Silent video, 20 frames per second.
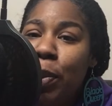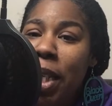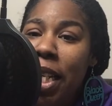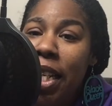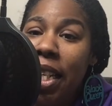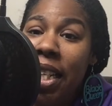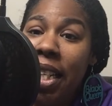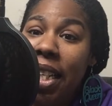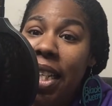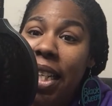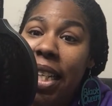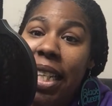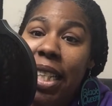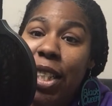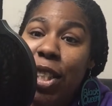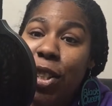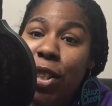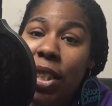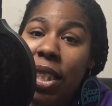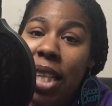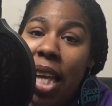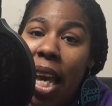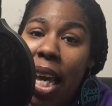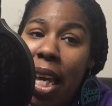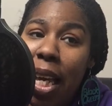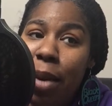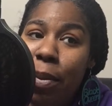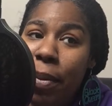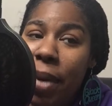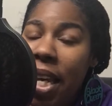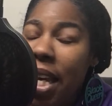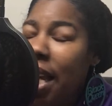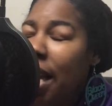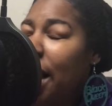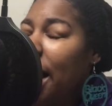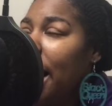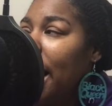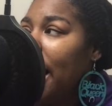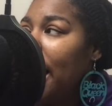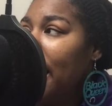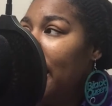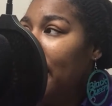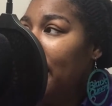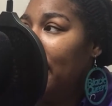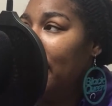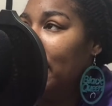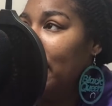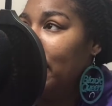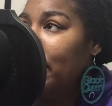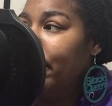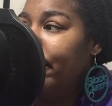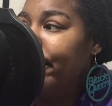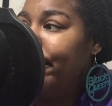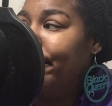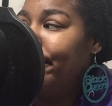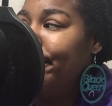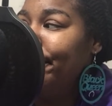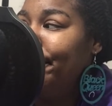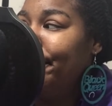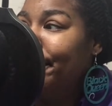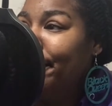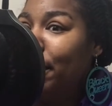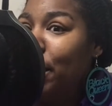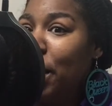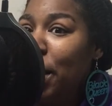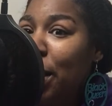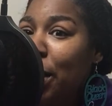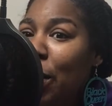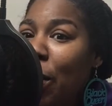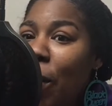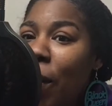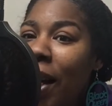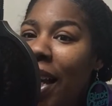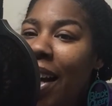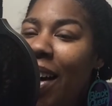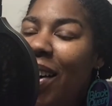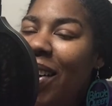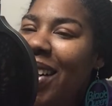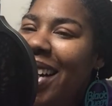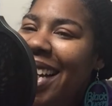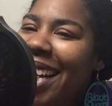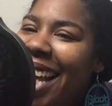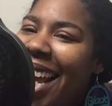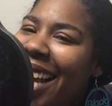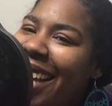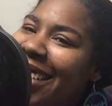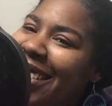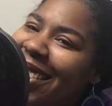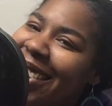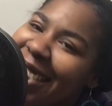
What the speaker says: media entertainment and what's going on now.